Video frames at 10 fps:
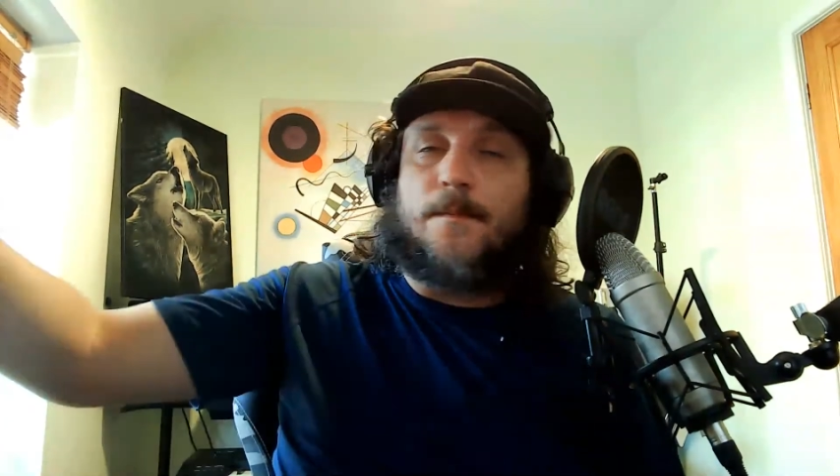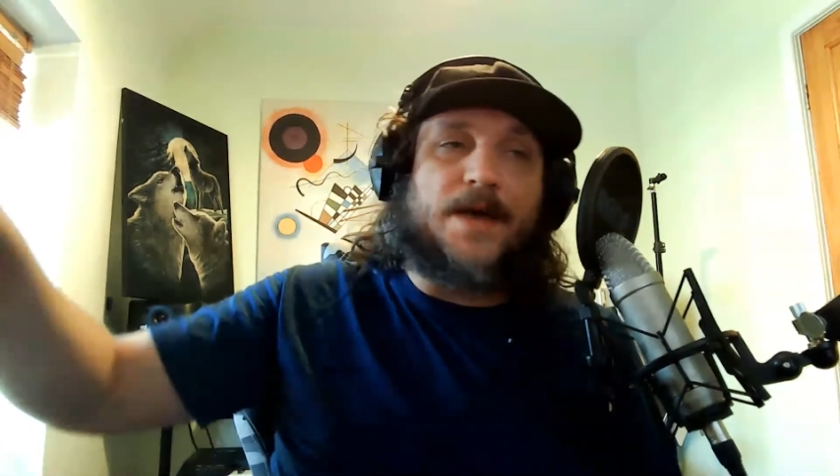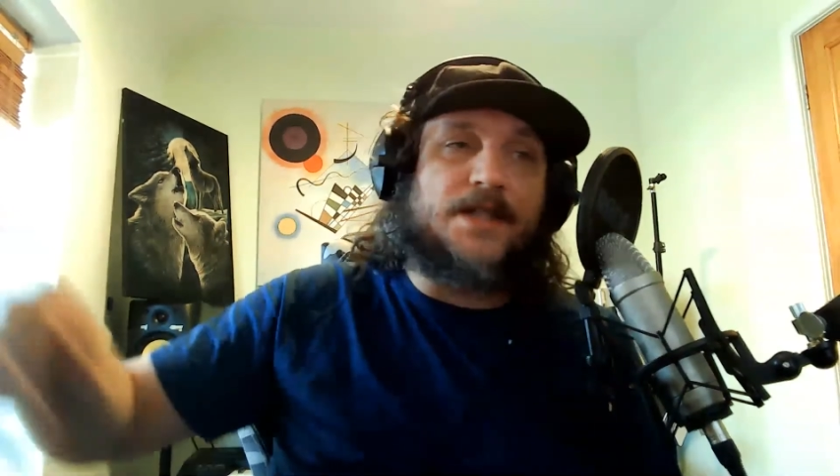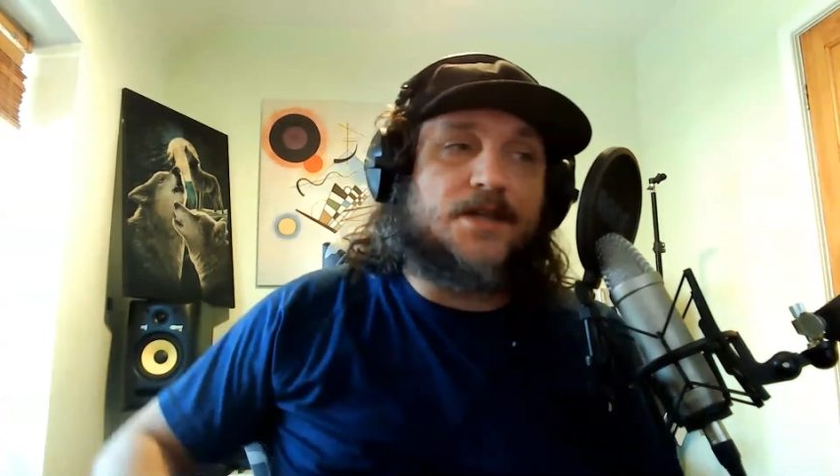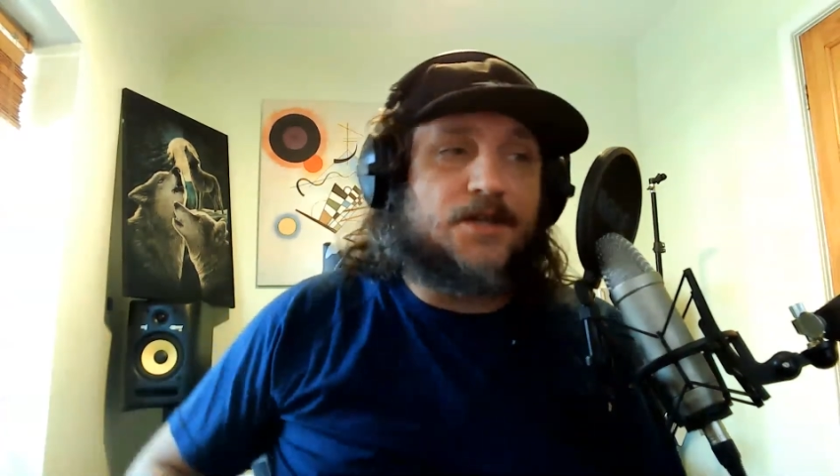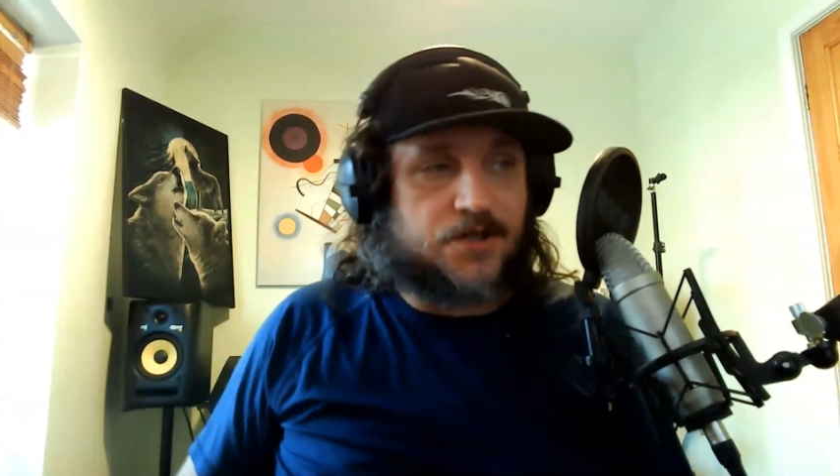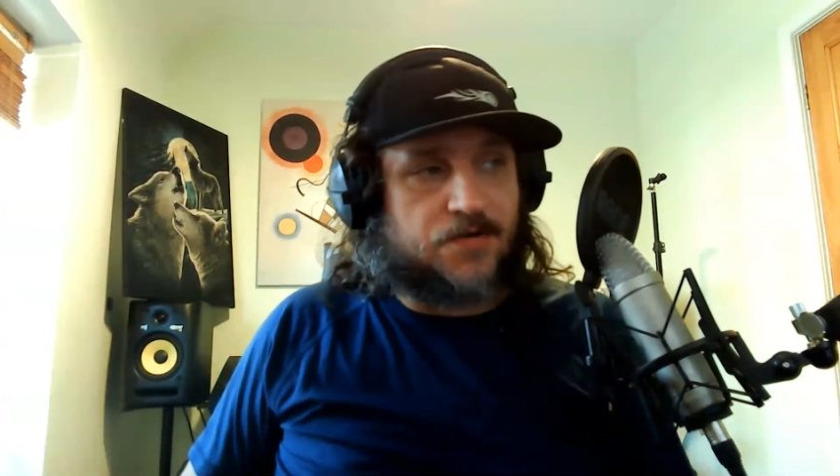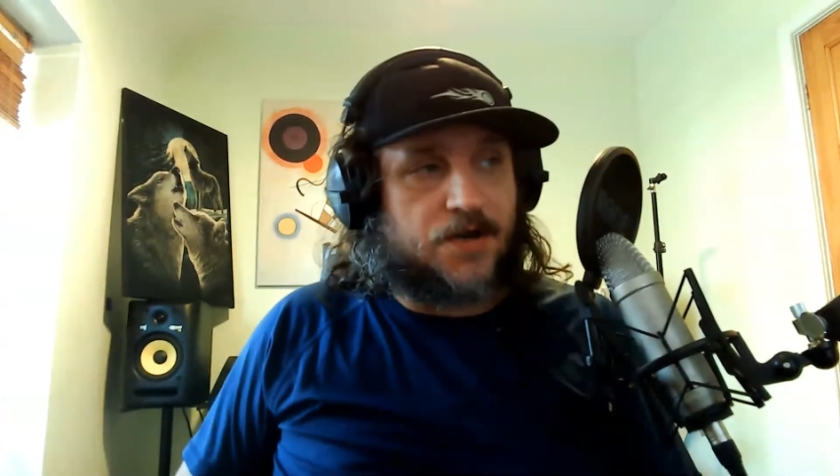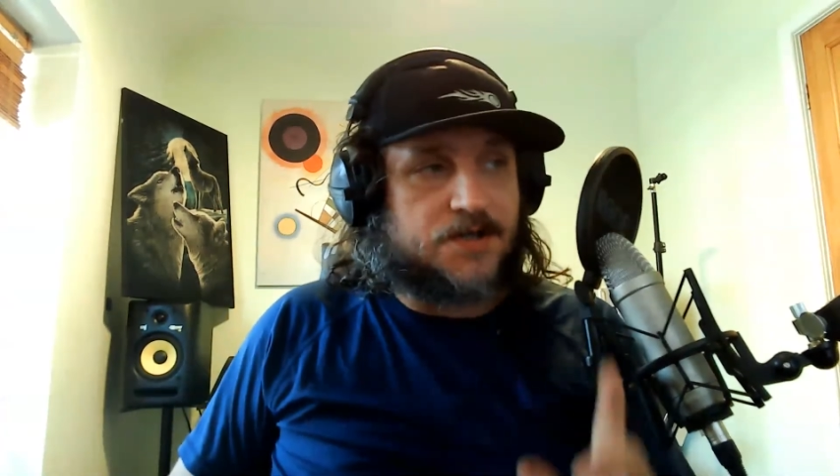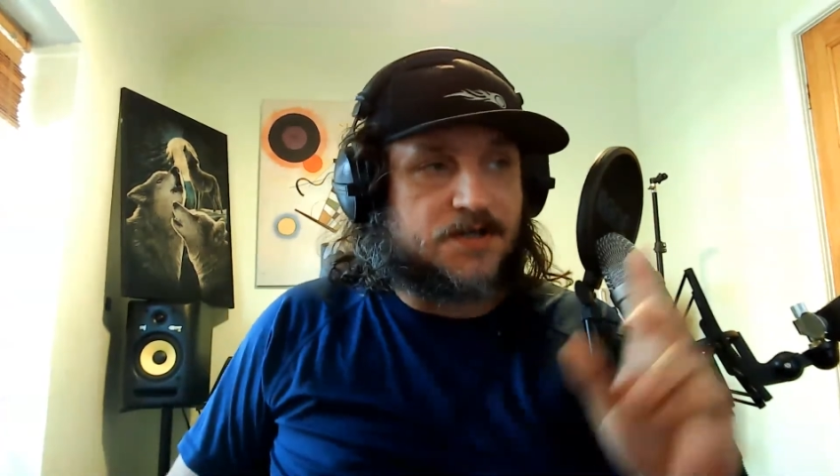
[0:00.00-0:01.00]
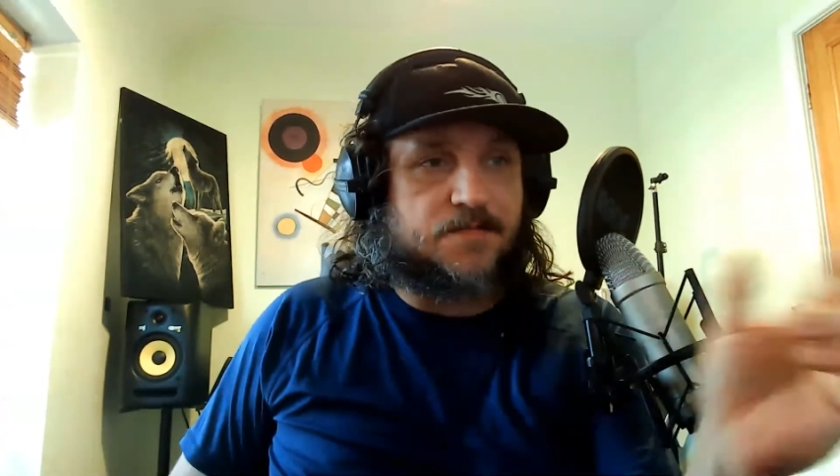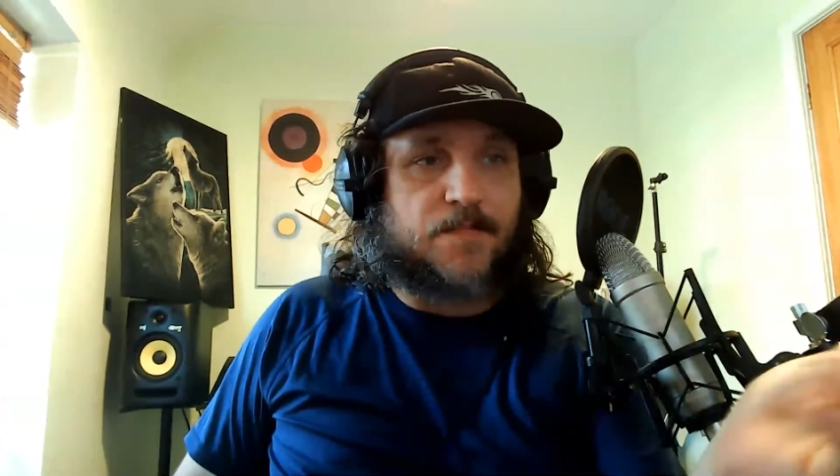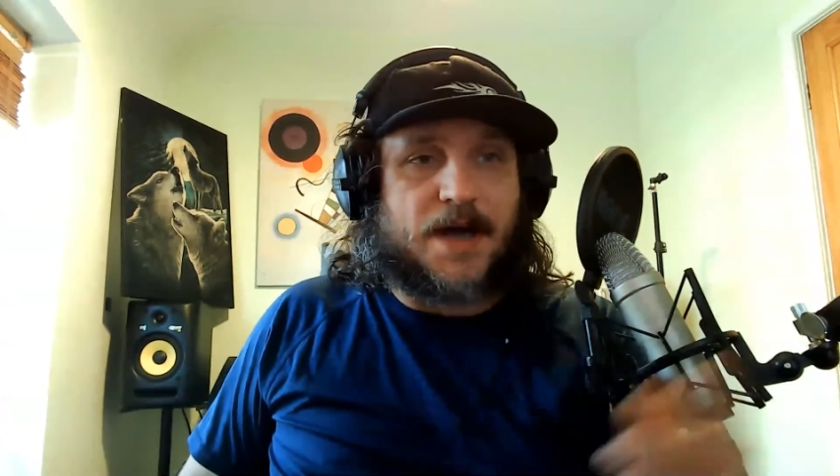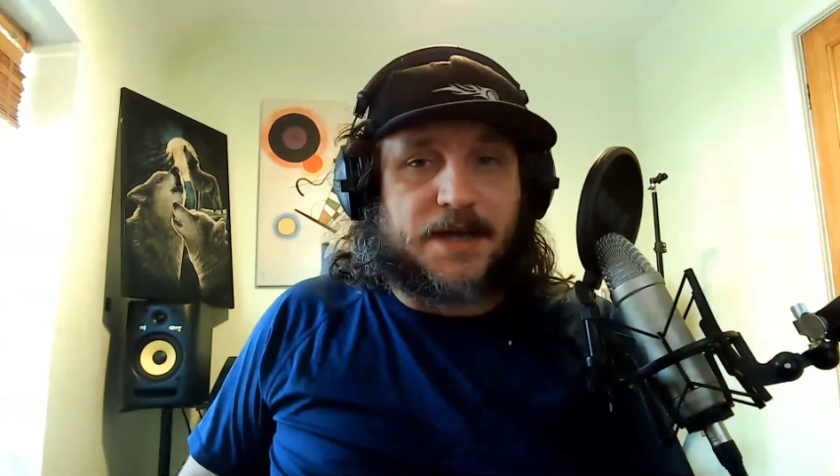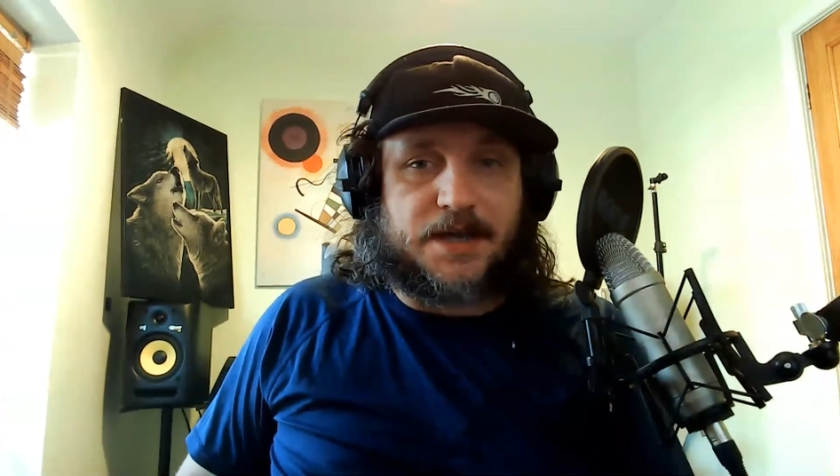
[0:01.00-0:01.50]
pet insurance,
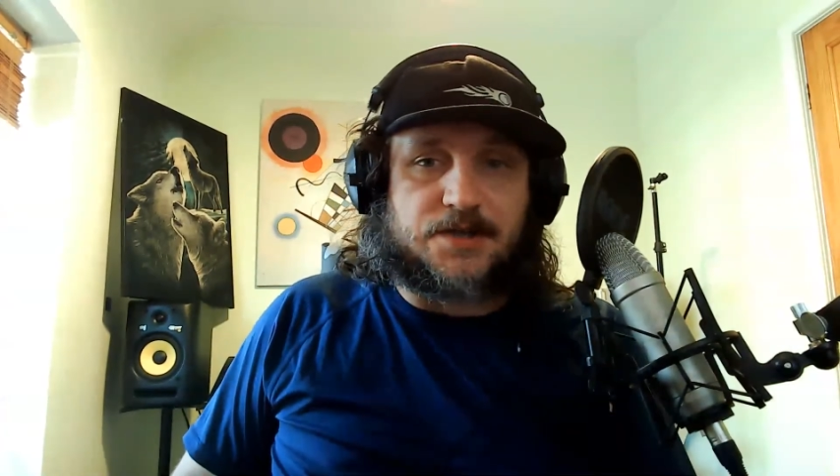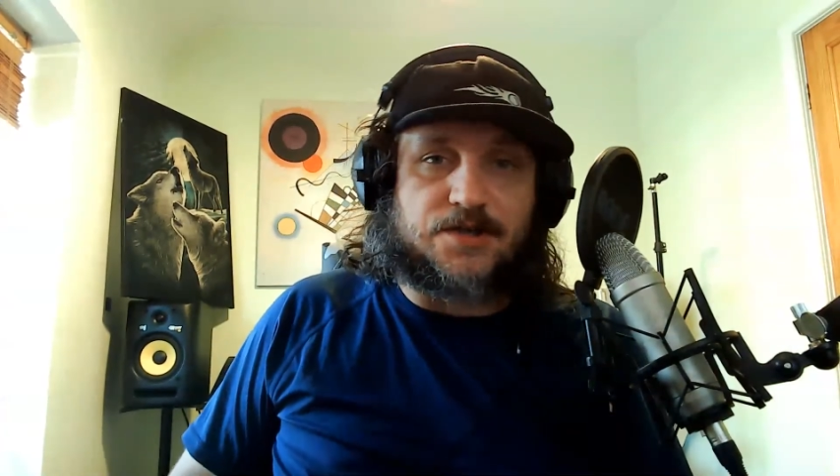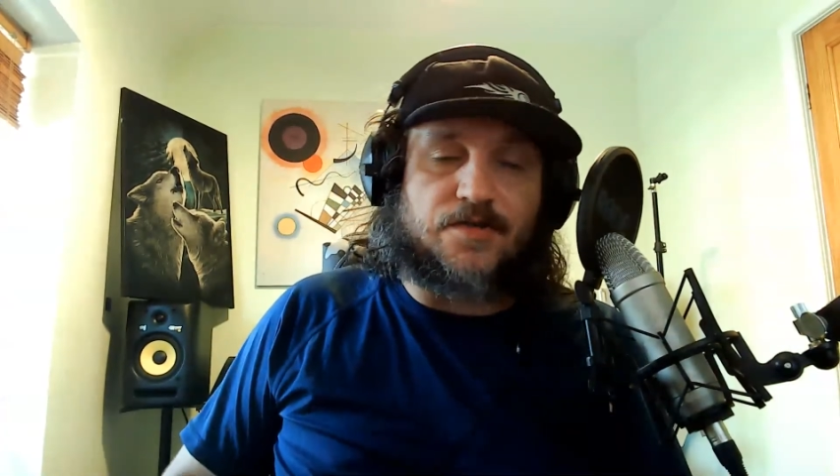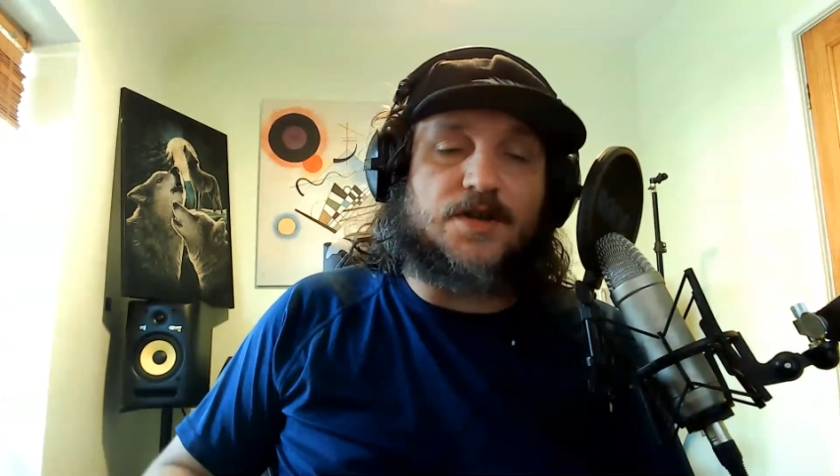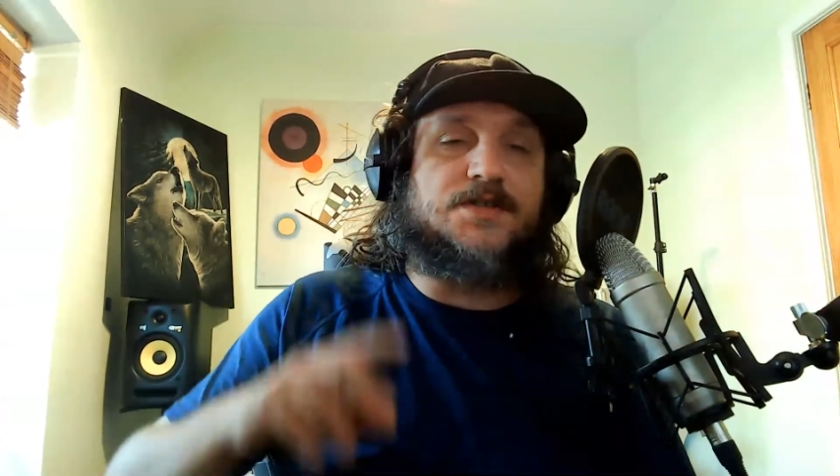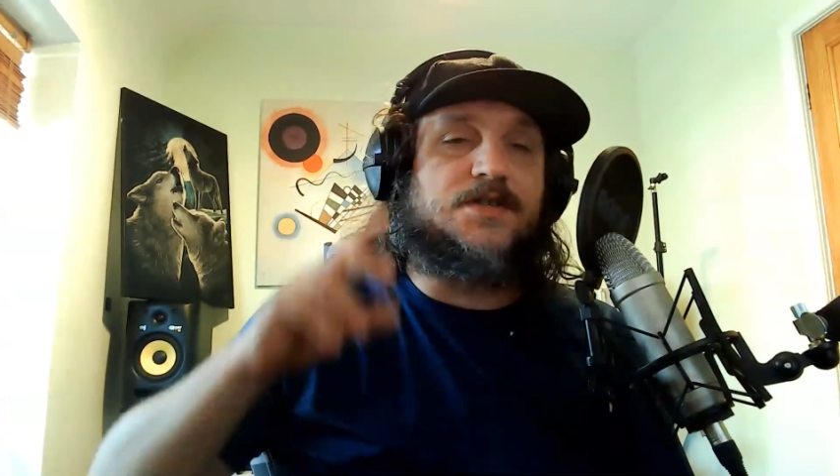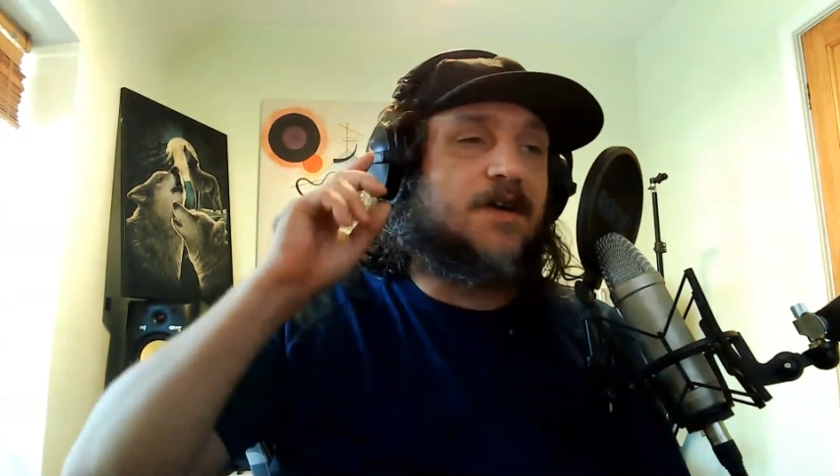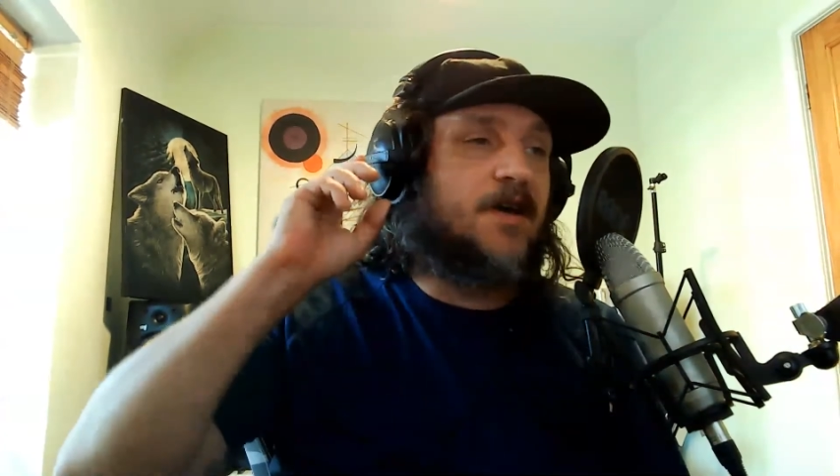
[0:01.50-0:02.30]
bike insurance,